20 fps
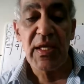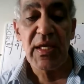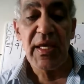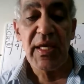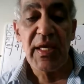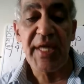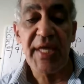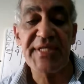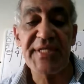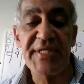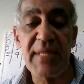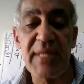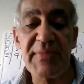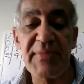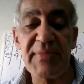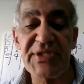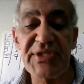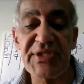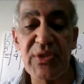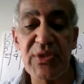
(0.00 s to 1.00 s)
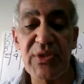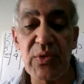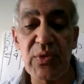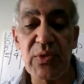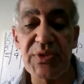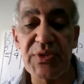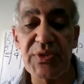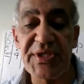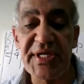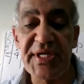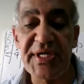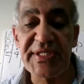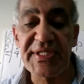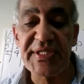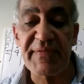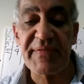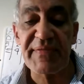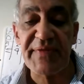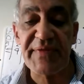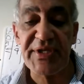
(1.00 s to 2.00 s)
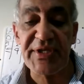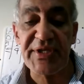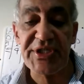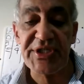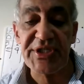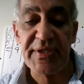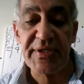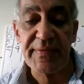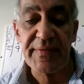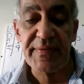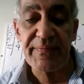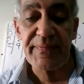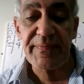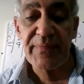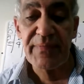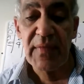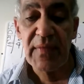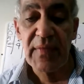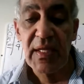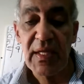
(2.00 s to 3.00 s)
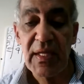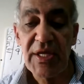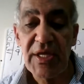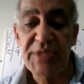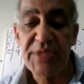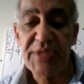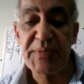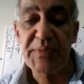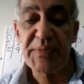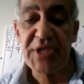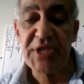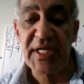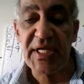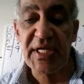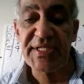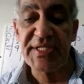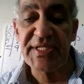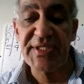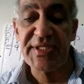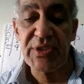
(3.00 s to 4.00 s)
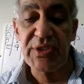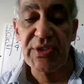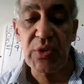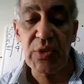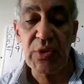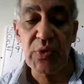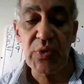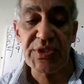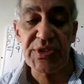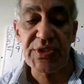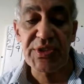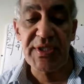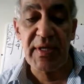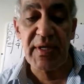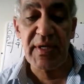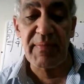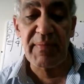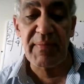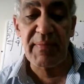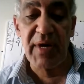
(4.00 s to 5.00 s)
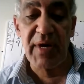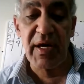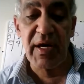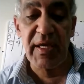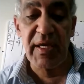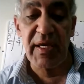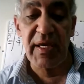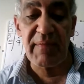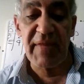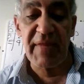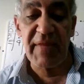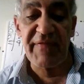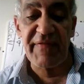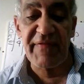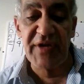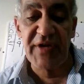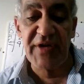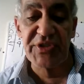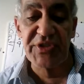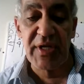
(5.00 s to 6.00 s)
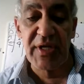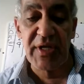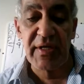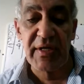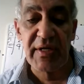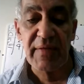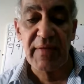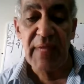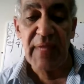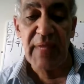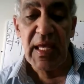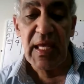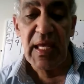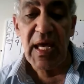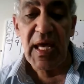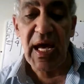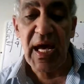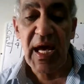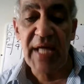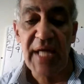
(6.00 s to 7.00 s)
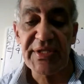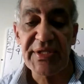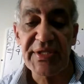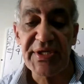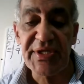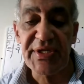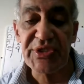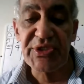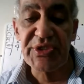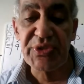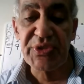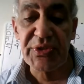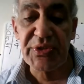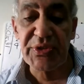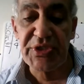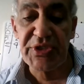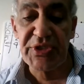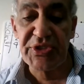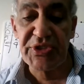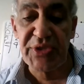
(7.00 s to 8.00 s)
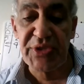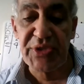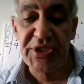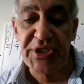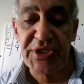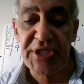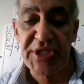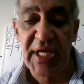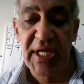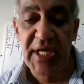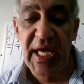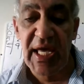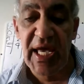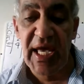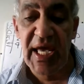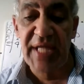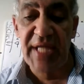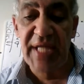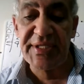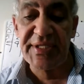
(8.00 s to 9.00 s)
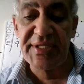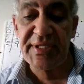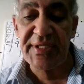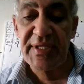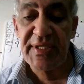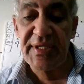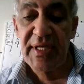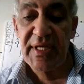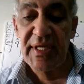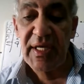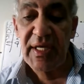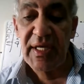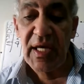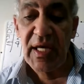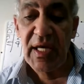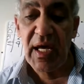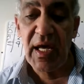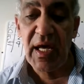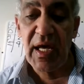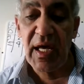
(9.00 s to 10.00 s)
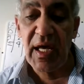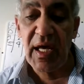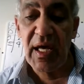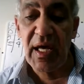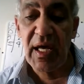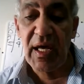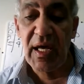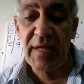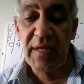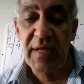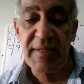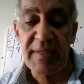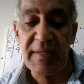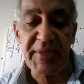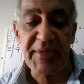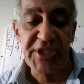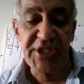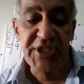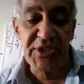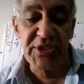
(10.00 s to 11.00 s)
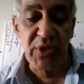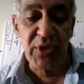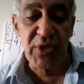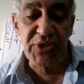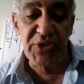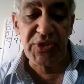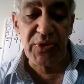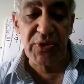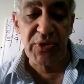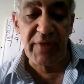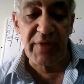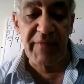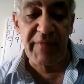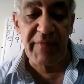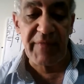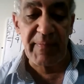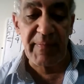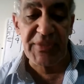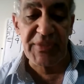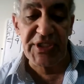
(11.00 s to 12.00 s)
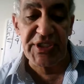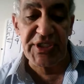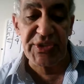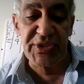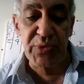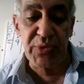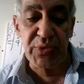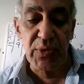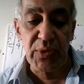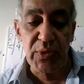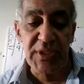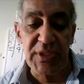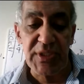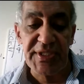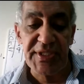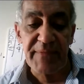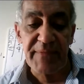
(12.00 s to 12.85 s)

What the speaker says: Examples include custom furniture, specialized used by manufacturer, and restoration, and the machines also from machines tools